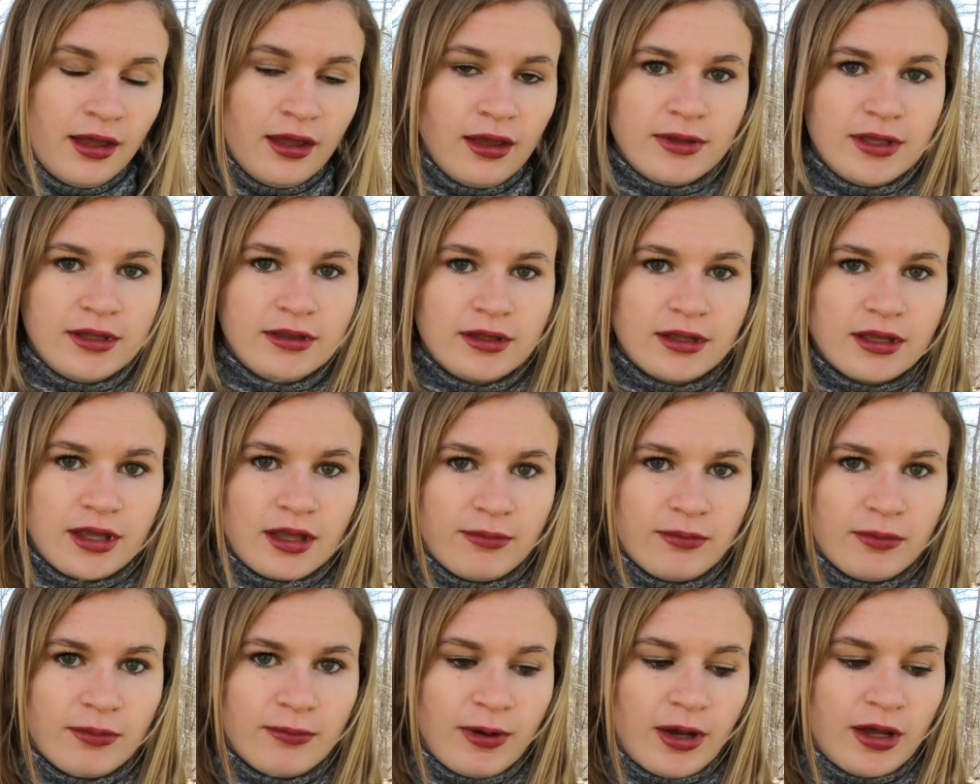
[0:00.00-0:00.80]
in the
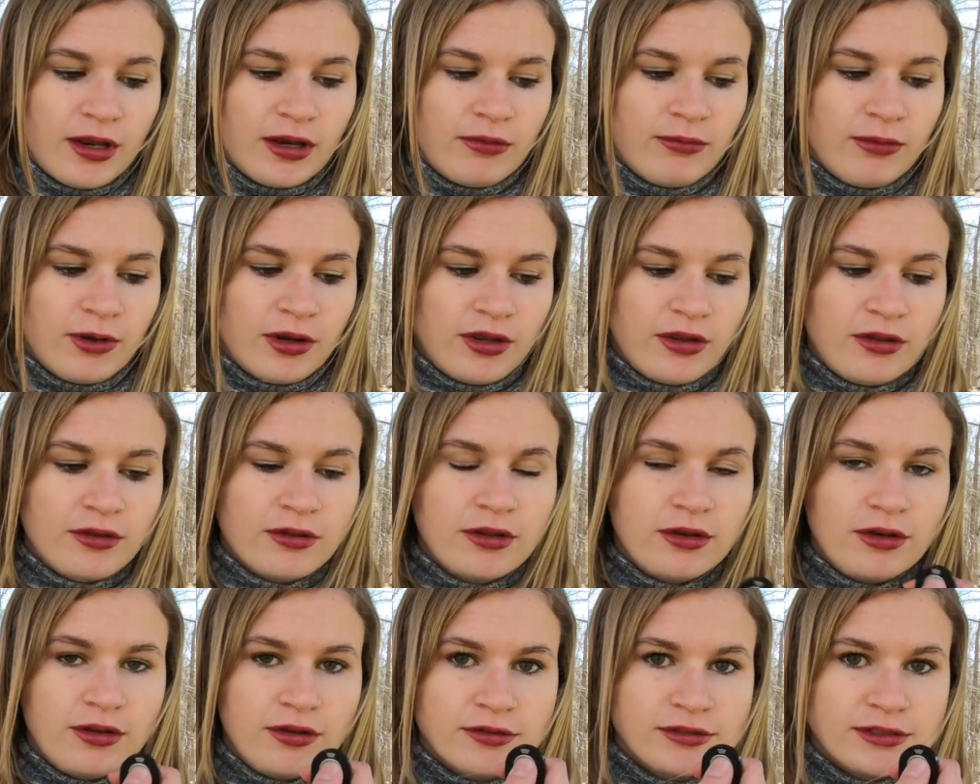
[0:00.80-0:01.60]
camera body where you
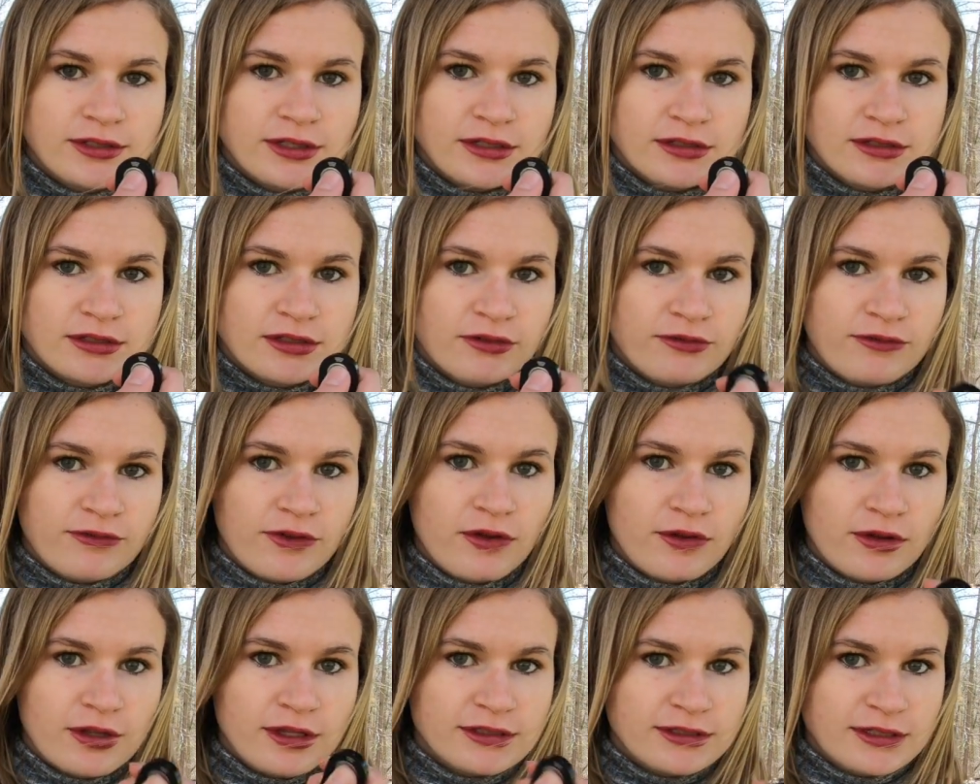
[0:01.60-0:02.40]
can use this to
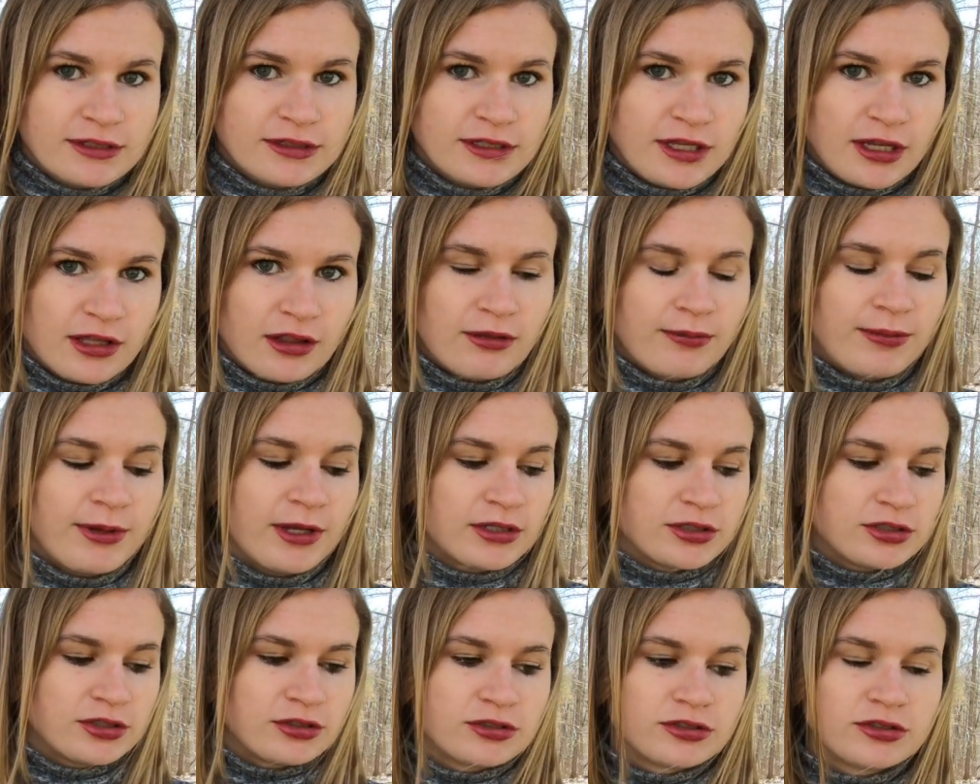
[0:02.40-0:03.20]
focus and take the
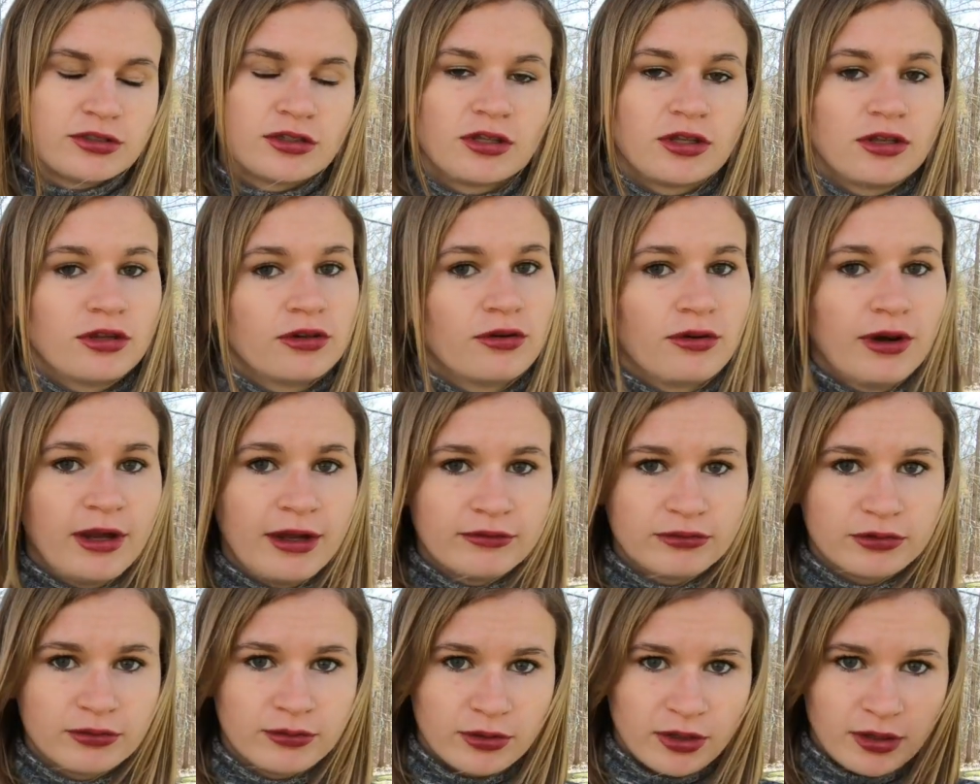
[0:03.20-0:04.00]
picture so that you don't
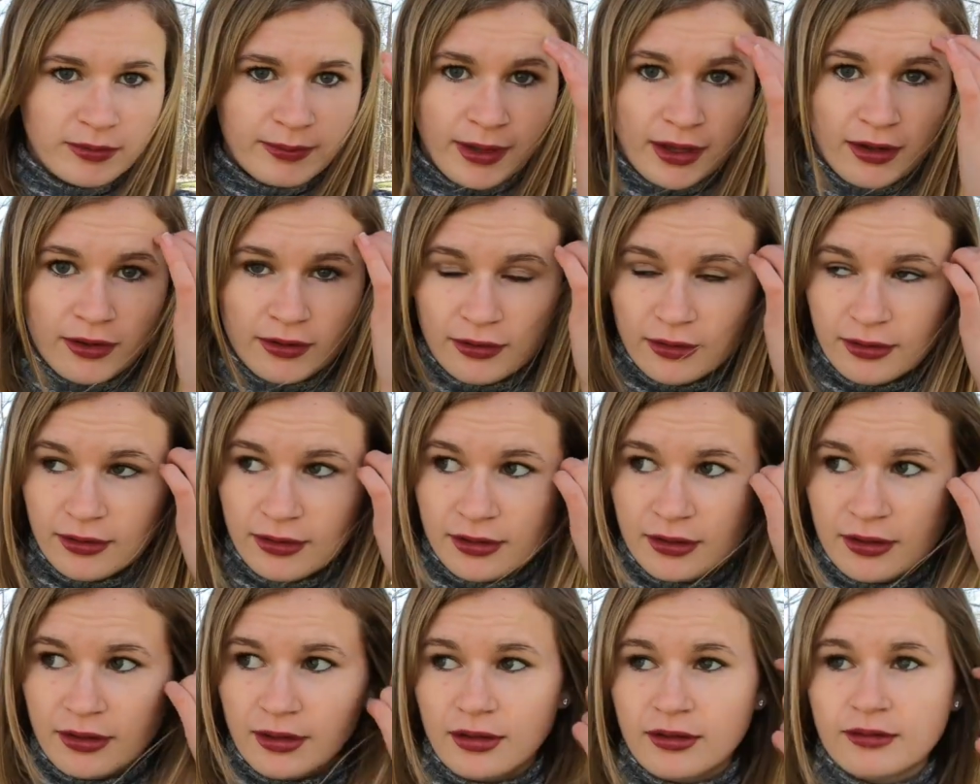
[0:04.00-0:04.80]
have to worry about
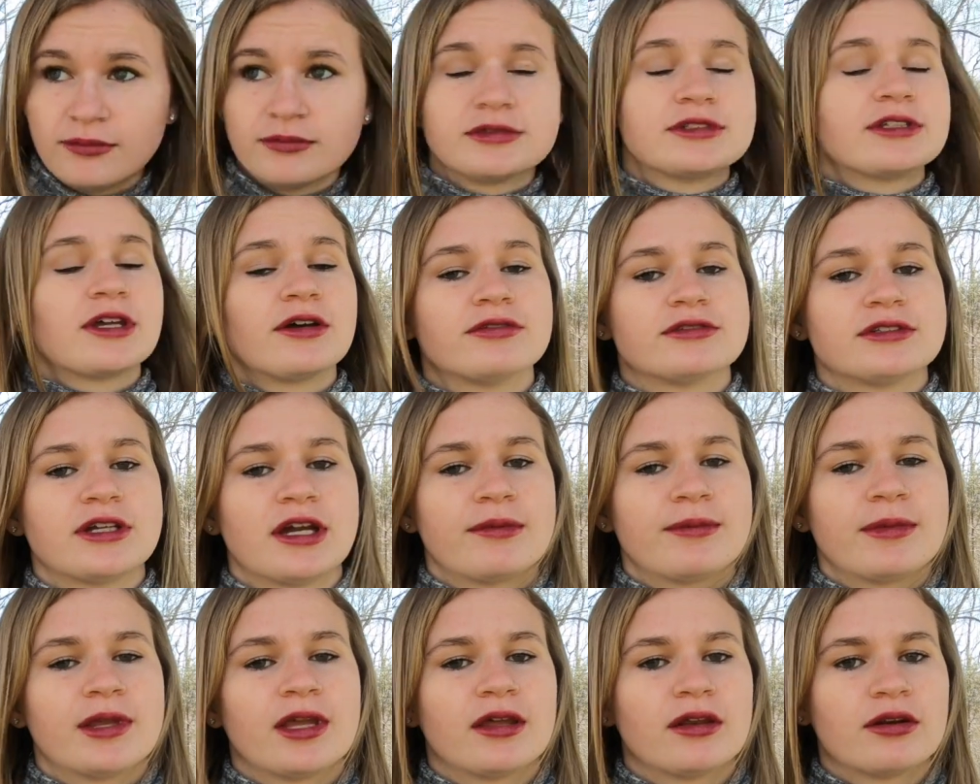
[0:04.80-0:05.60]

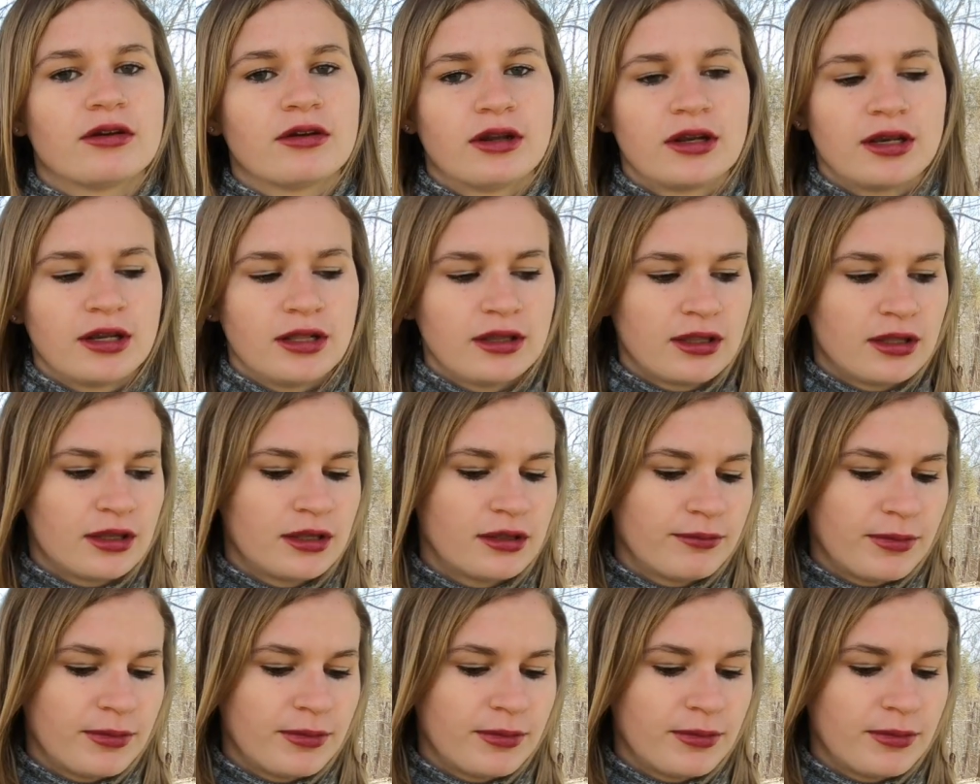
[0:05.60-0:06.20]
self-timing it or anything.